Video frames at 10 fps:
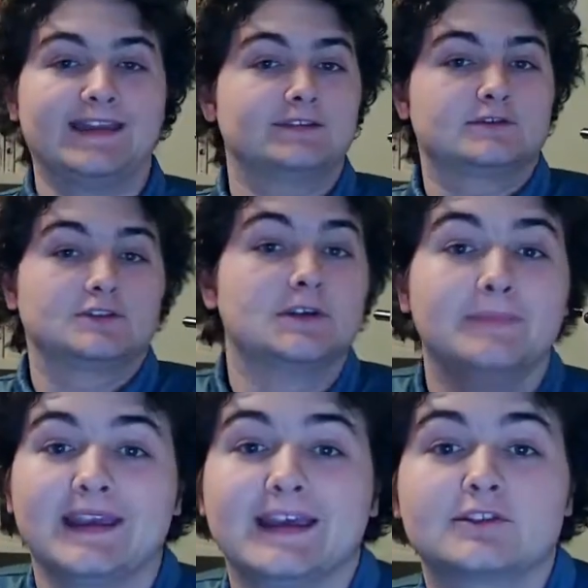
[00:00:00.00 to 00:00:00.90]
To
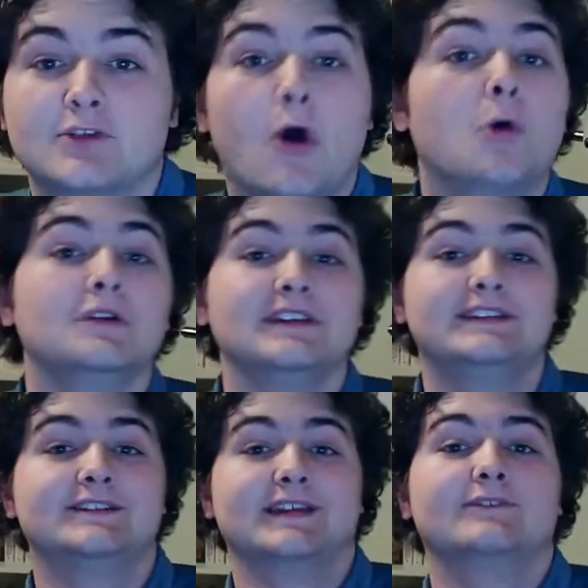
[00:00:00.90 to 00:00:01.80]
me, it totally
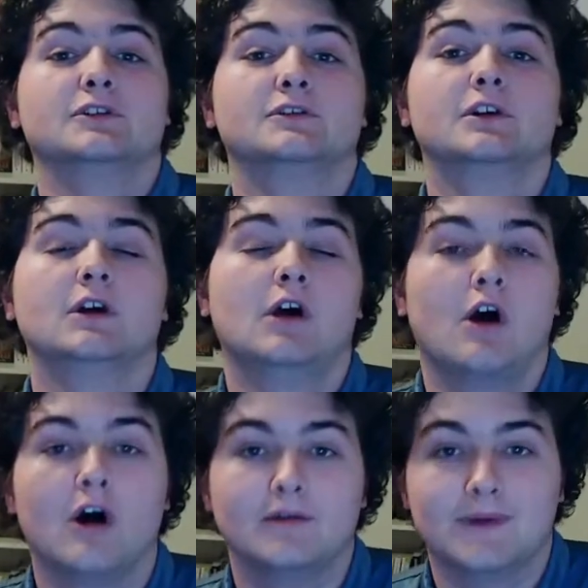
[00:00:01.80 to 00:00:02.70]
delivered
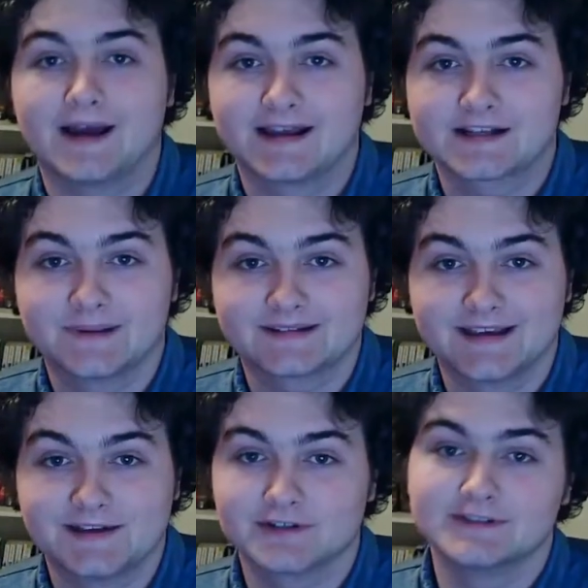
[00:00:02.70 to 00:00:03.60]
on my
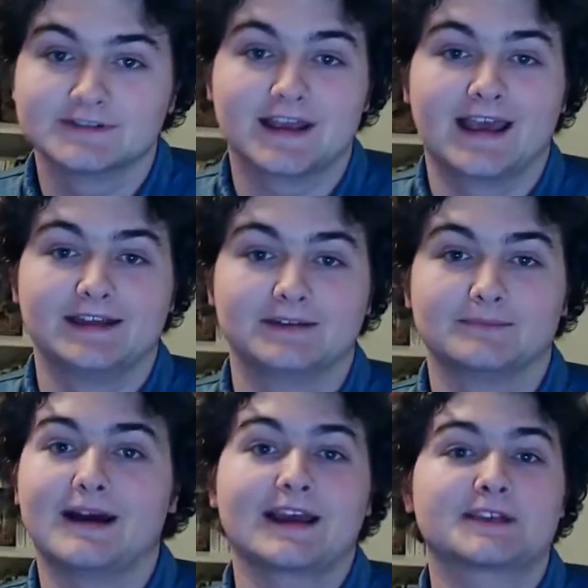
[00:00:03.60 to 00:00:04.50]
expectations, and
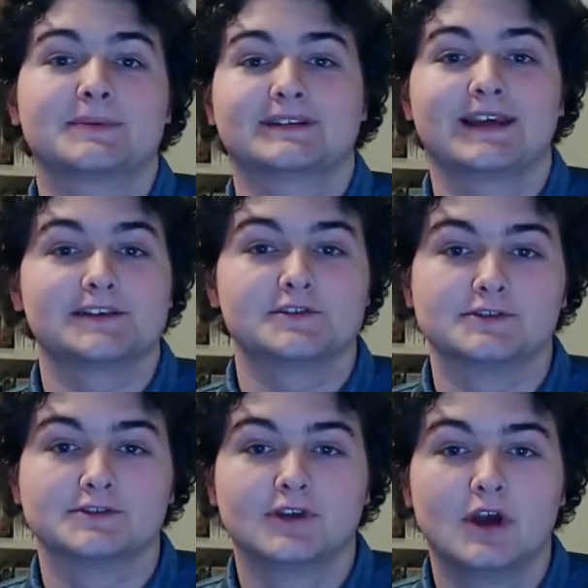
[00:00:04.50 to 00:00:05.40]
my
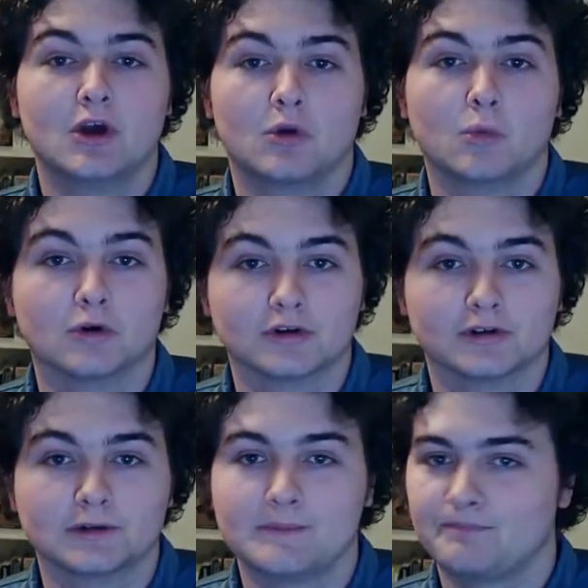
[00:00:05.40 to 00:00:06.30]
expectations
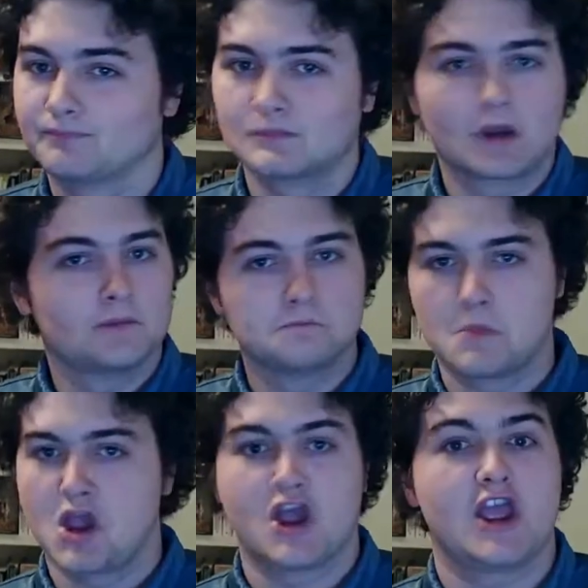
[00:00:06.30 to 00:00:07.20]
were
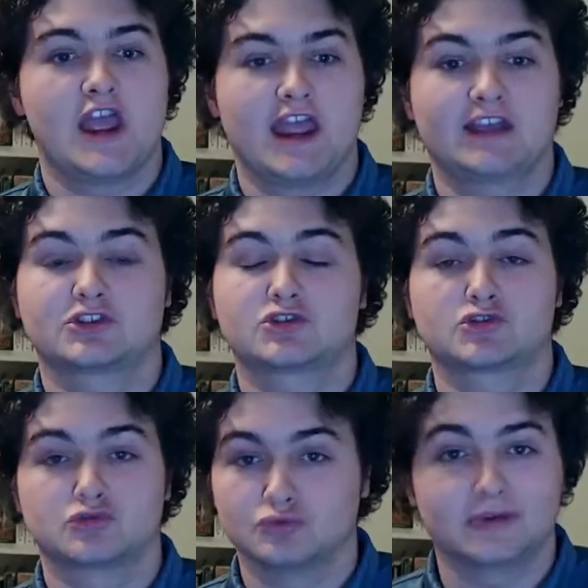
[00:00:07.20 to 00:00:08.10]

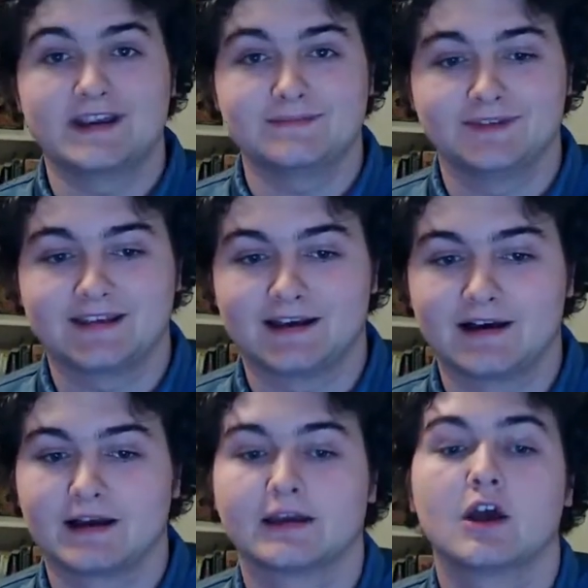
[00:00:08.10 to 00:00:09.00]
extremely
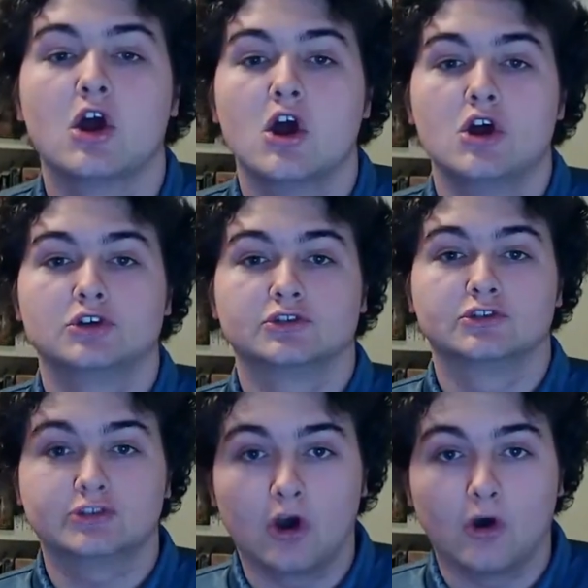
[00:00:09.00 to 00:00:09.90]
high.
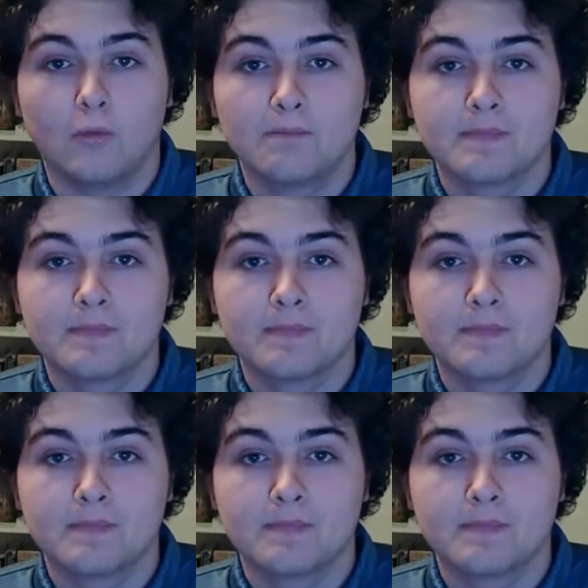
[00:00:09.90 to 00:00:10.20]
So,